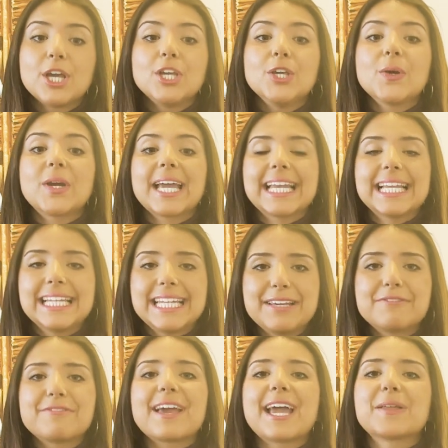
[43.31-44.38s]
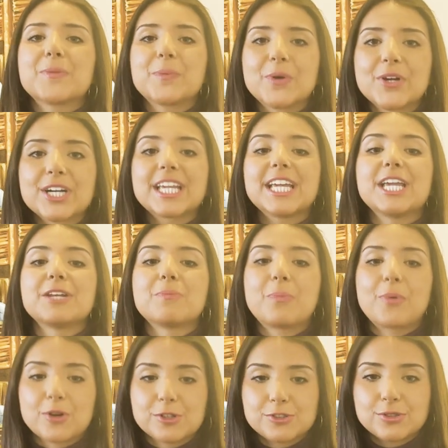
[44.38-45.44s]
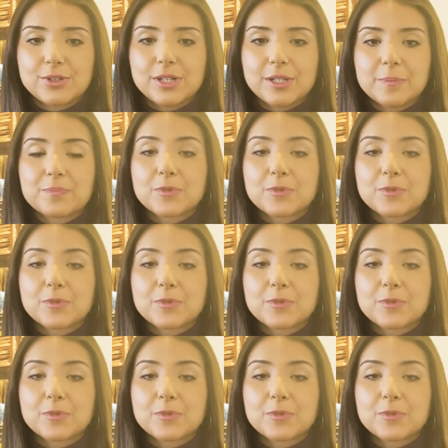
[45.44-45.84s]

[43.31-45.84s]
you can live and work in Portugal